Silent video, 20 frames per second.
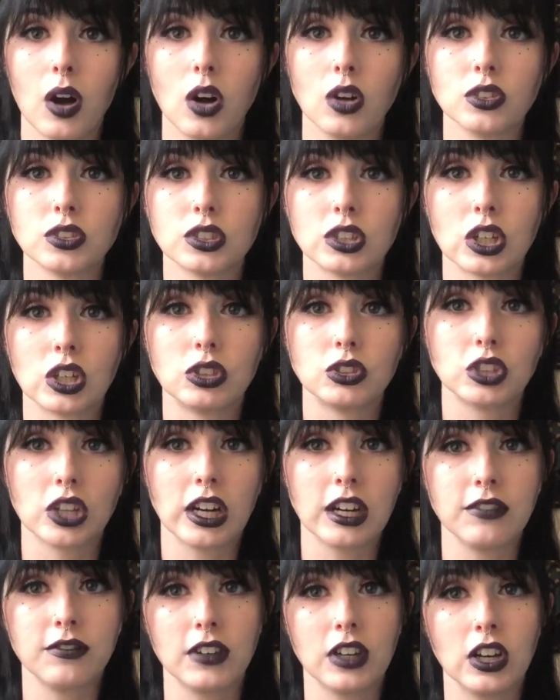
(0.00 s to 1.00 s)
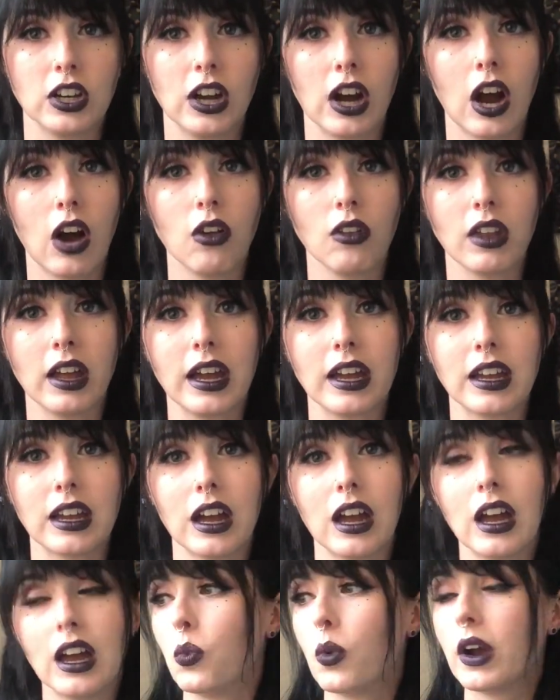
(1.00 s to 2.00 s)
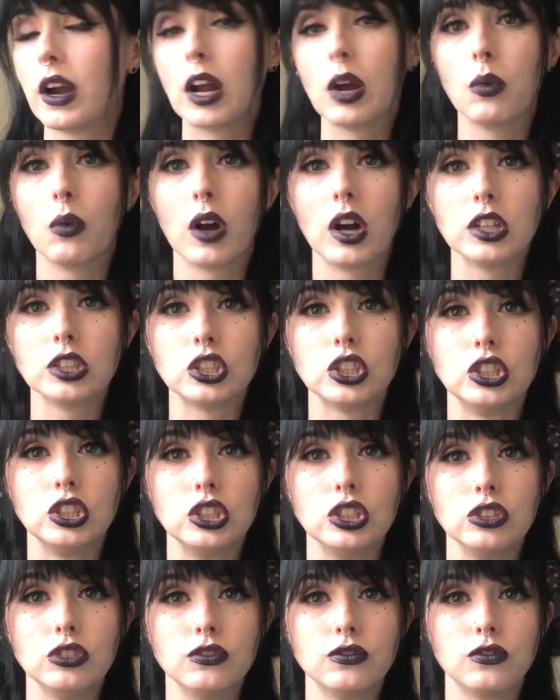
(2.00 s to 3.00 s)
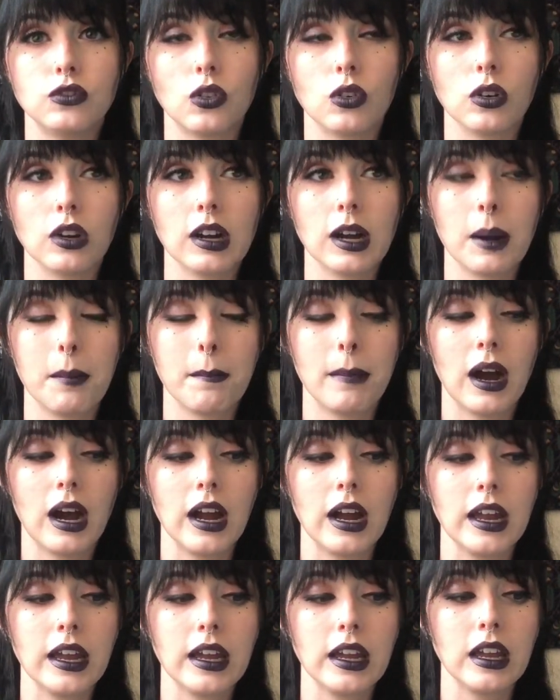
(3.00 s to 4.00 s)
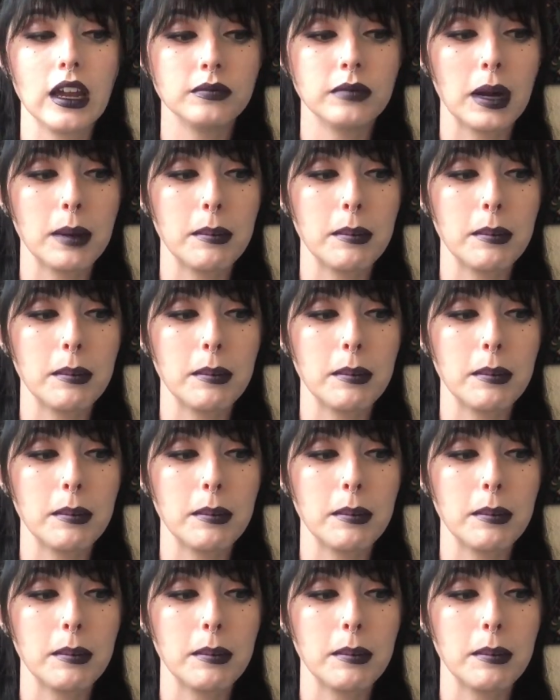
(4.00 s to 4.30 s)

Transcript: Also trying to figure out like what I want to do for my